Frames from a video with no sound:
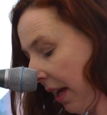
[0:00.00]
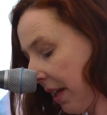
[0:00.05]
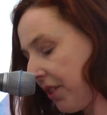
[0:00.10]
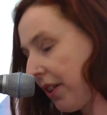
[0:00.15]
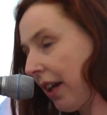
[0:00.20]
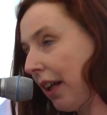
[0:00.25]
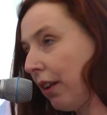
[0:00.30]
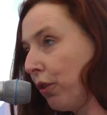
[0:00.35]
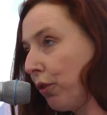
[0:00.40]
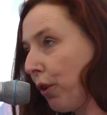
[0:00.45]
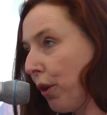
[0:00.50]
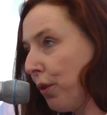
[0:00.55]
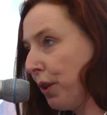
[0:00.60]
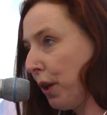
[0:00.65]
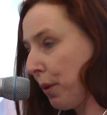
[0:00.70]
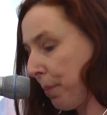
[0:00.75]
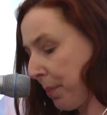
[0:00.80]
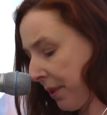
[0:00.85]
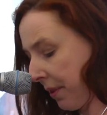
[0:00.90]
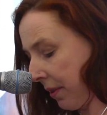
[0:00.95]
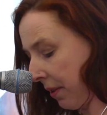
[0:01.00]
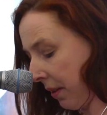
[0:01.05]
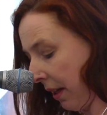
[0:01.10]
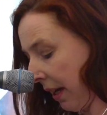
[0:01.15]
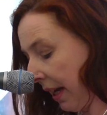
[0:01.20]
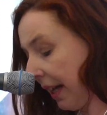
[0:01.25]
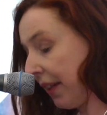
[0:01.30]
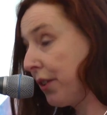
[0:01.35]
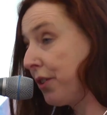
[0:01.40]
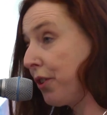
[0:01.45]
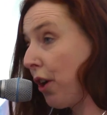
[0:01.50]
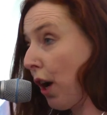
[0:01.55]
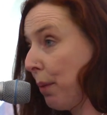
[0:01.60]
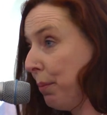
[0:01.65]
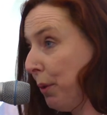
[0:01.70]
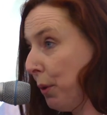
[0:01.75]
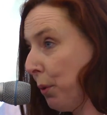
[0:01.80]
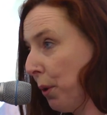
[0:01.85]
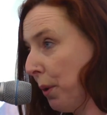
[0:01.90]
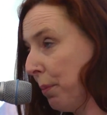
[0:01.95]
Tell grown-ups it's
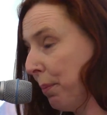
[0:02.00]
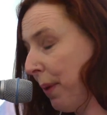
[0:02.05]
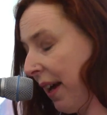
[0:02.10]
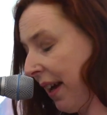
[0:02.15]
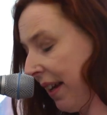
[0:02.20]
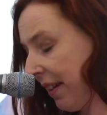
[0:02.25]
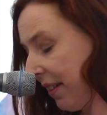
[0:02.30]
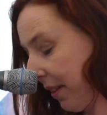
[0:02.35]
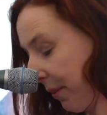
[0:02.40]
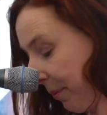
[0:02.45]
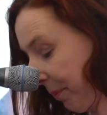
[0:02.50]
time you were in bed.